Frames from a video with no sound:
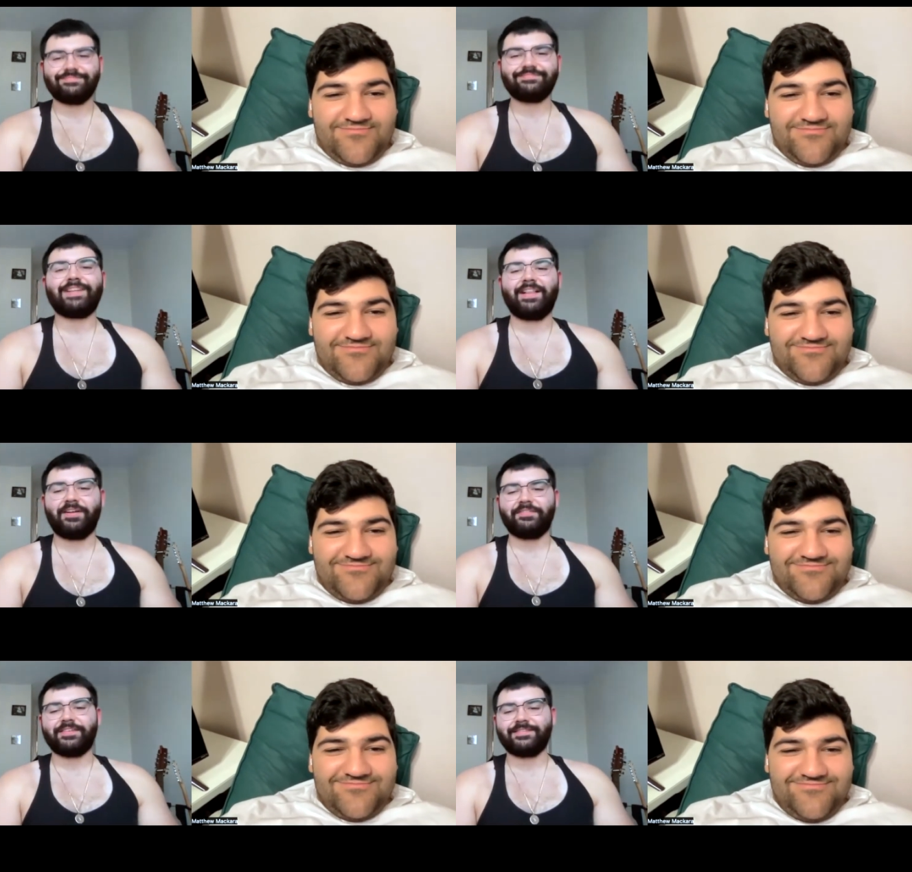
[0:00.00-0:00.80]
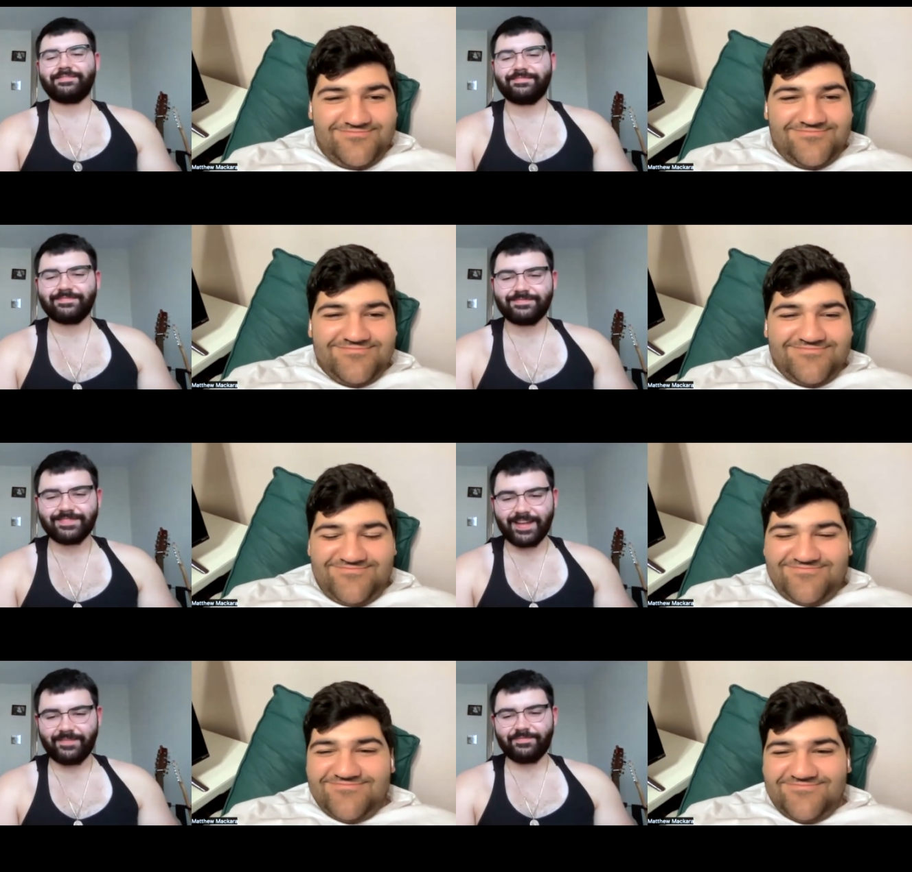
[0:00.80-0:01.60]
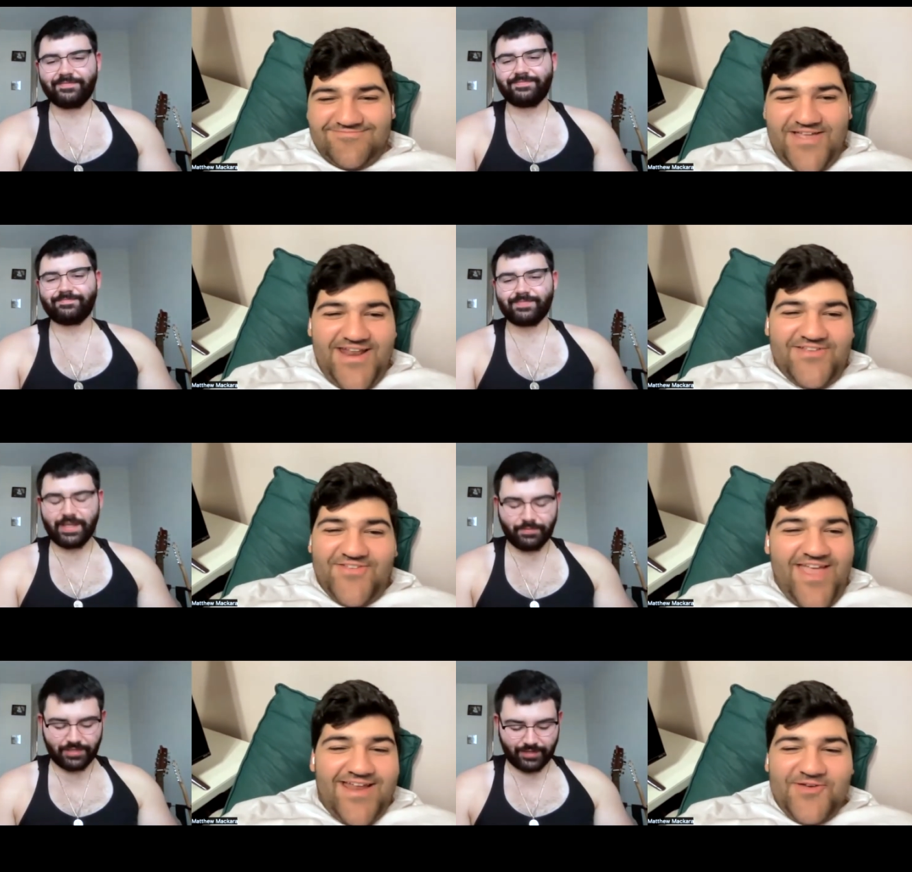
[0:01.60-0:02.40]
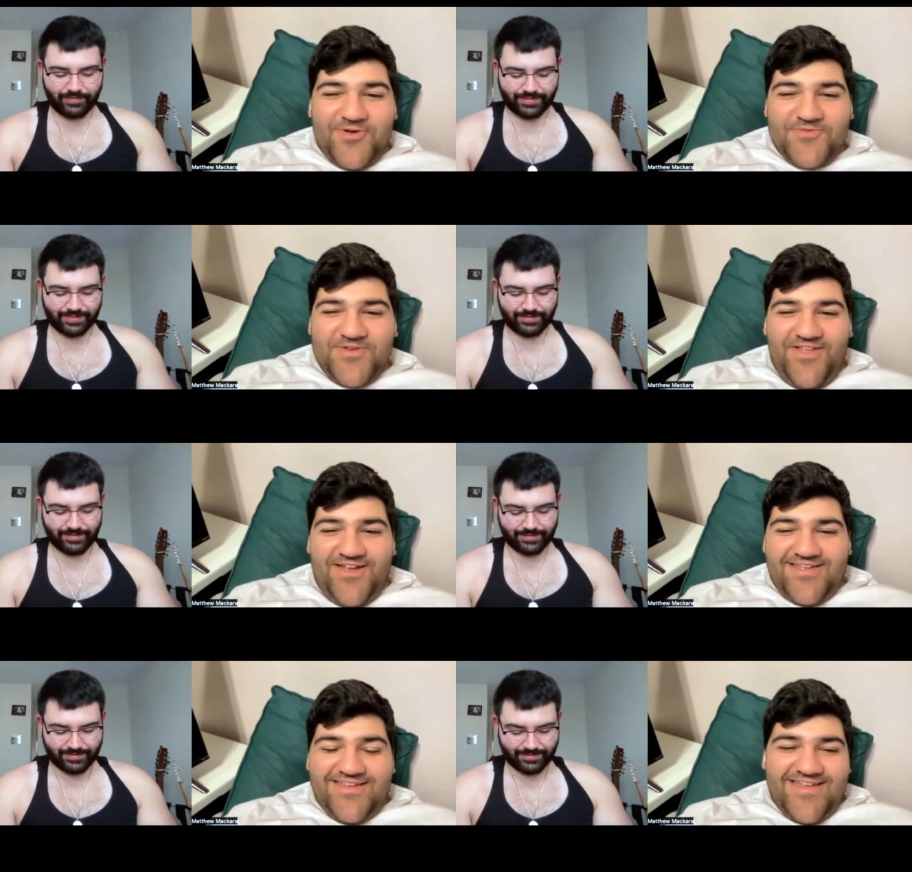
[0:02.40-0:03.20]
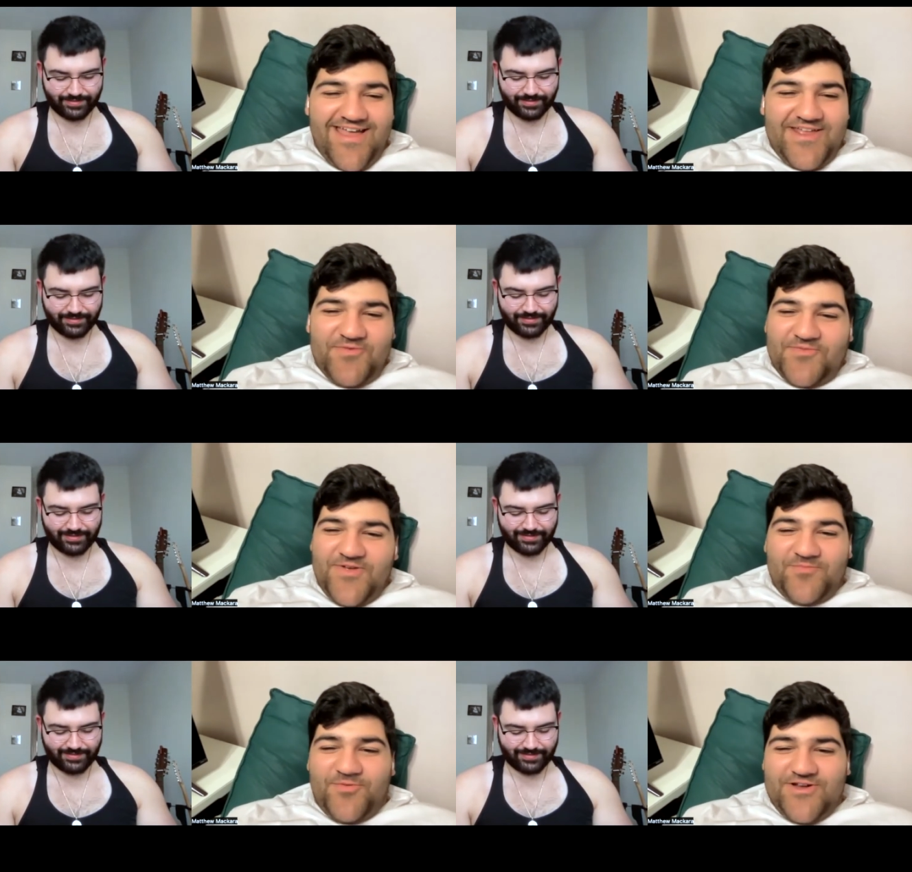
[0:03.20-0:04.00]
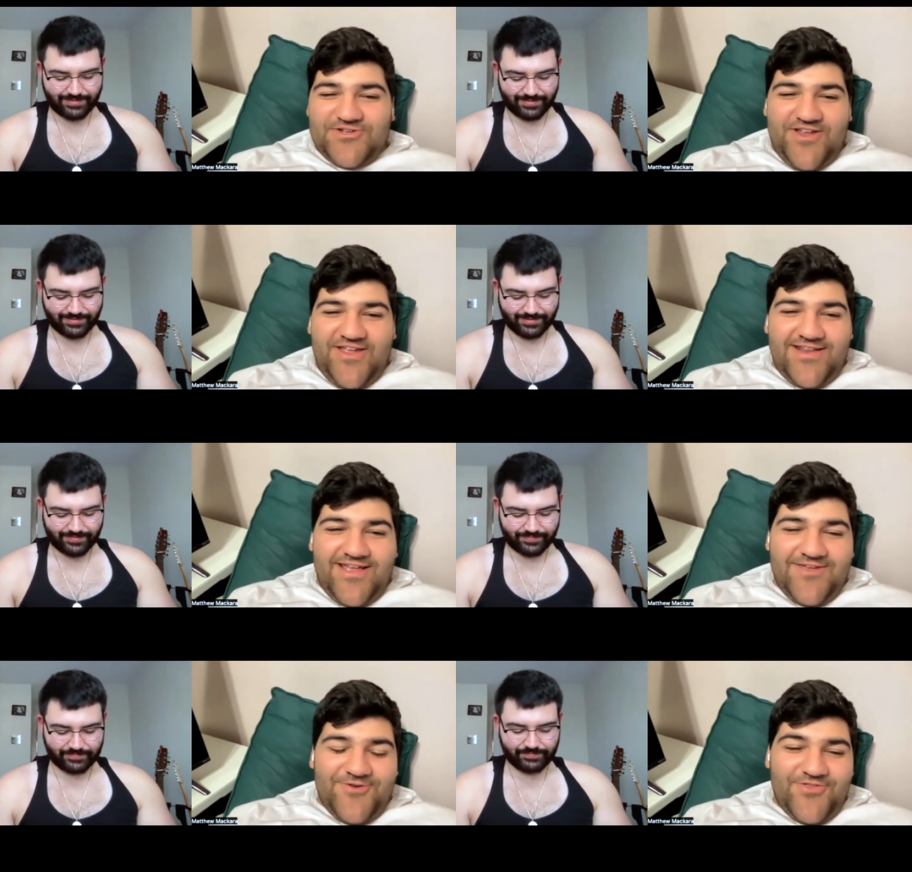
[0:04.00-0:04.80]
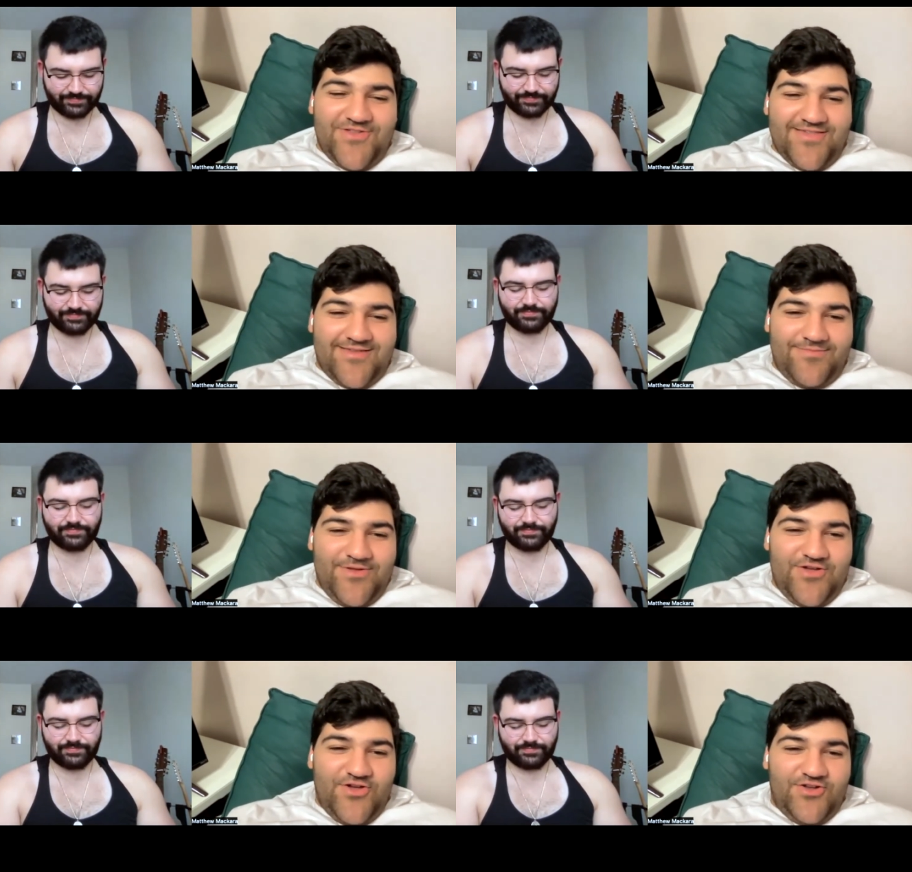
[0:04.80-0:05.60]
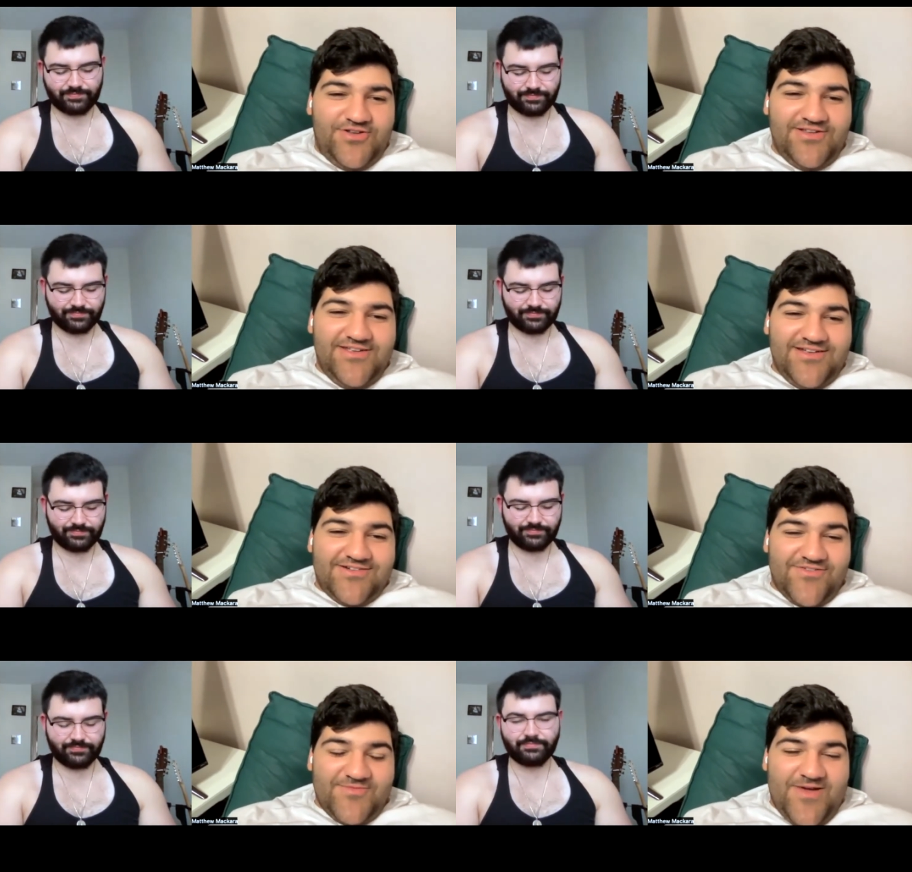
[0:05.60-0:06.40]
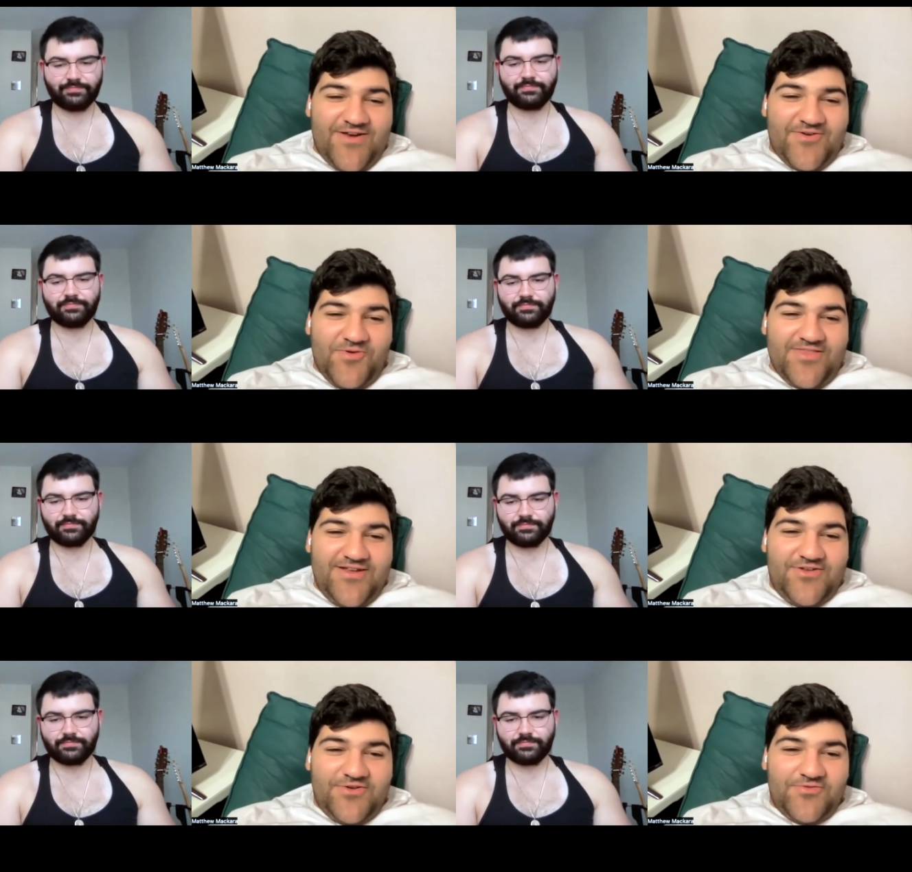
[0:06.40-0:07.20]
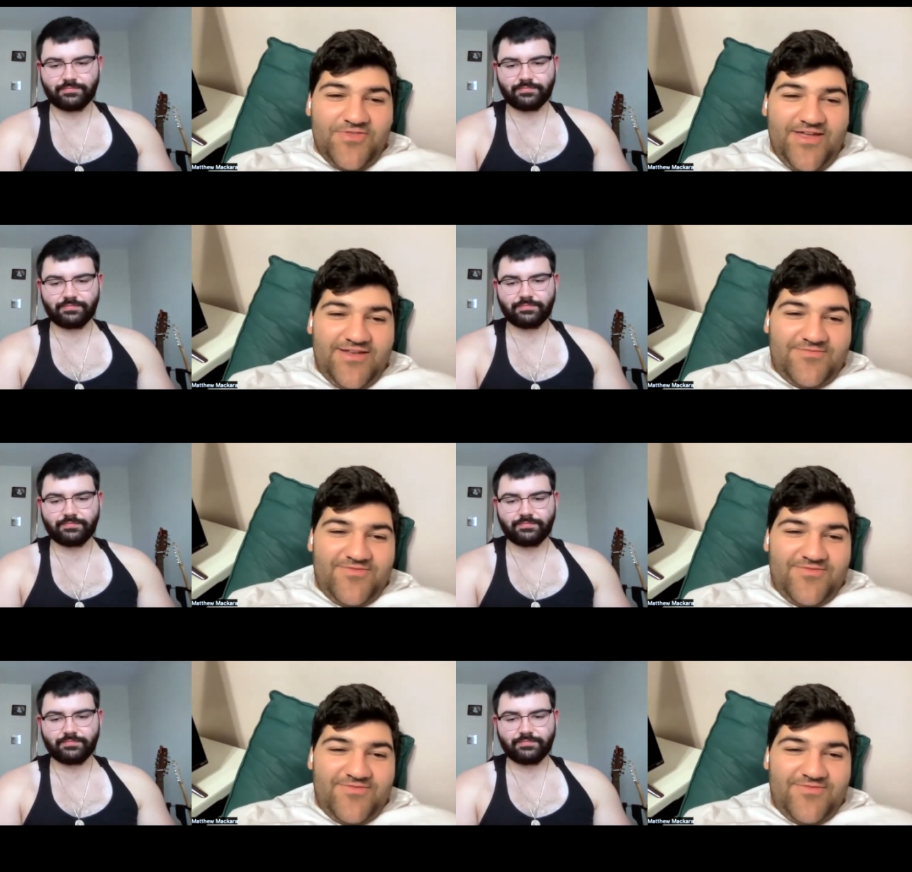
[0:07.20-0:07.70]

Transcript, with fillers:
Speaker 1: I love it. Yep. And it's was- anyone we like, anyone we appreciate, anyone who does something good, doesn't matter what they do, they could